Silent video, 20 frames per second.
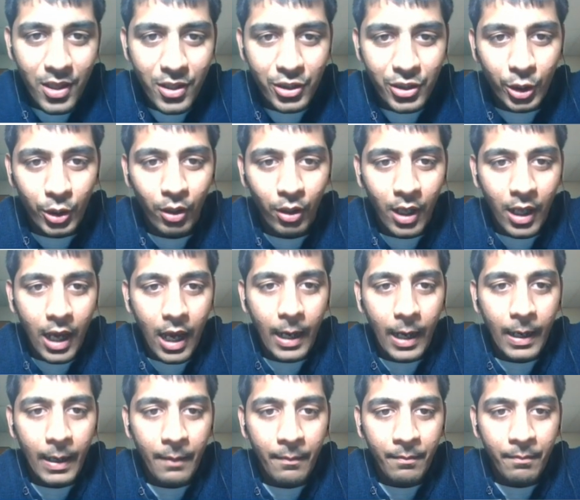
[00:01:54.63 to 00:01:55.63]
So
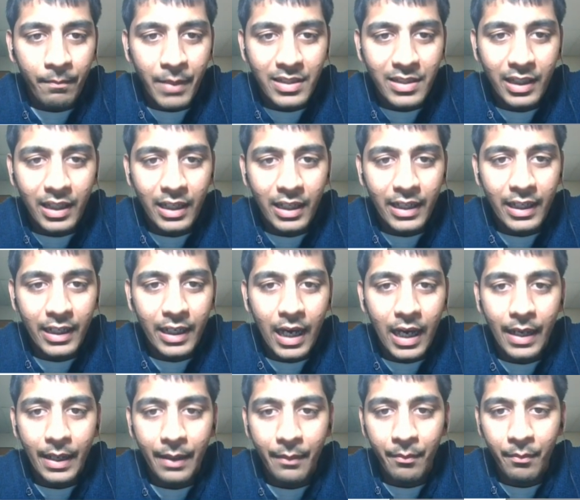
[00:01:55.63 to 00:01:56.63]
um, basically,
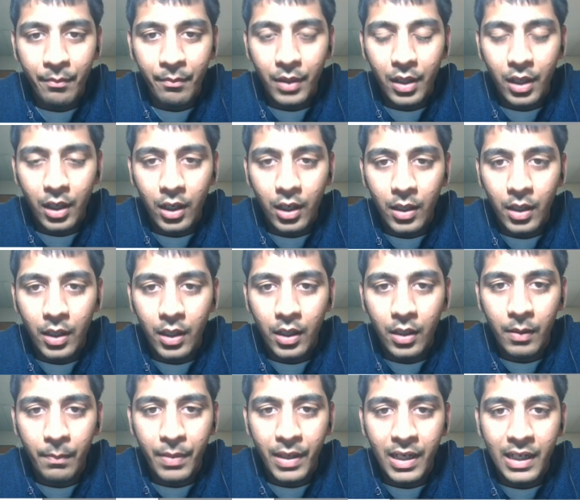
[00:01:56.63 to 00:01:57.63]
I'm
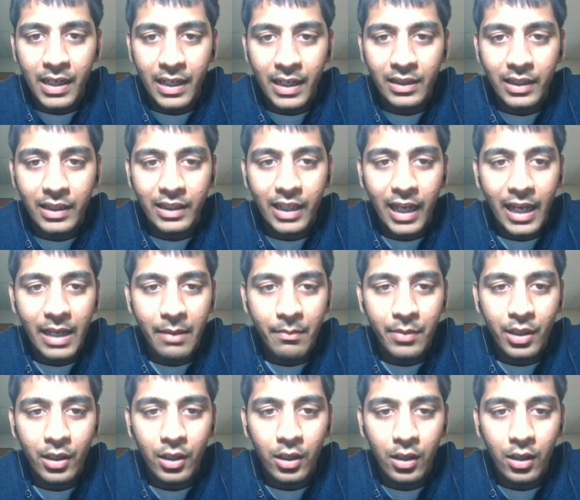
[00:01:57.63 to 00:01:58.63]
uh, printing the
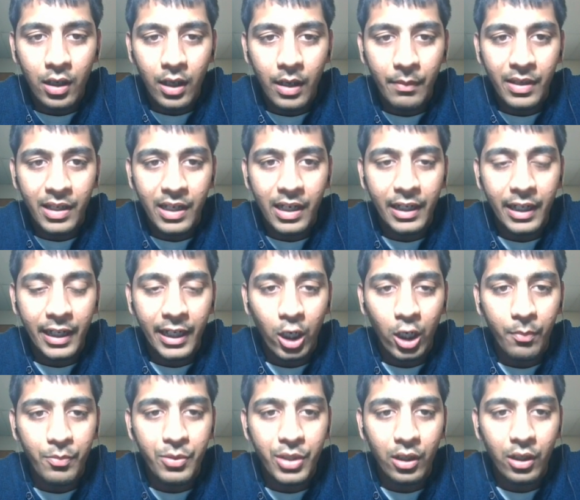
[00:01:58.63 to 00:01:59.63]
time here, creating
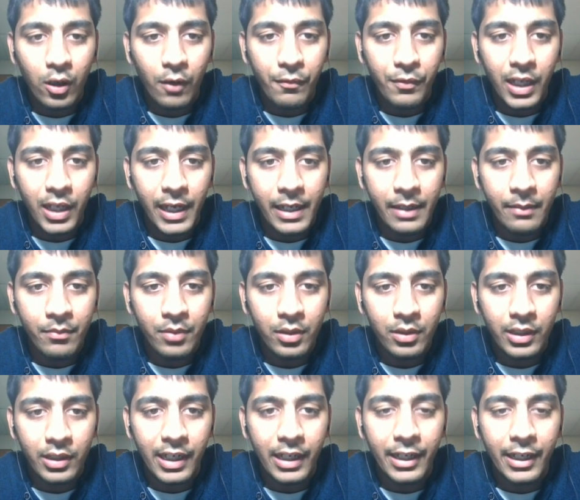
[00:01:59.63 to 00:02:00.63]
an object of time,
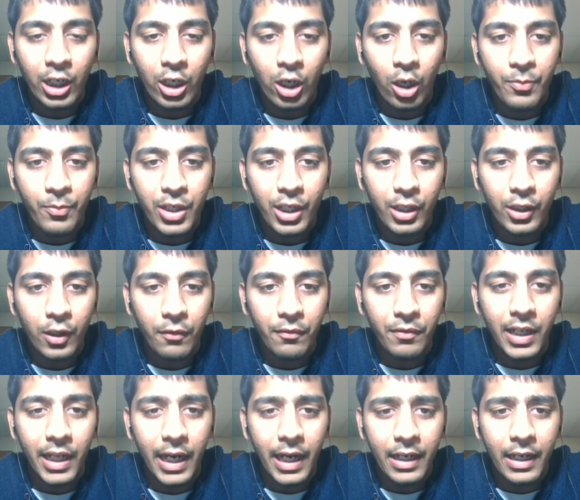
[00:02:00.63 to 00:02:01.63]
creating an object
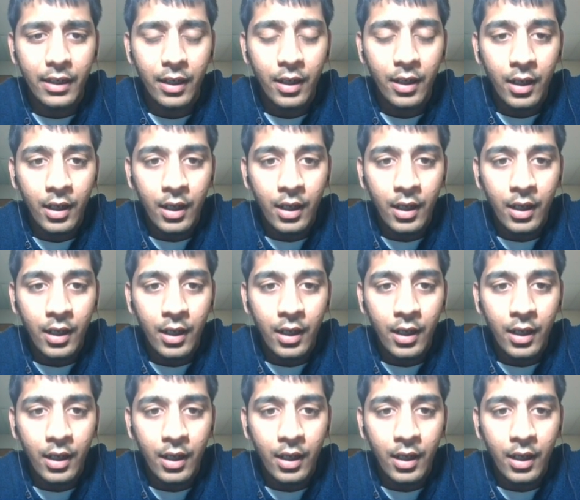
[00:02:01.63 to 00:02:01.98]
of date,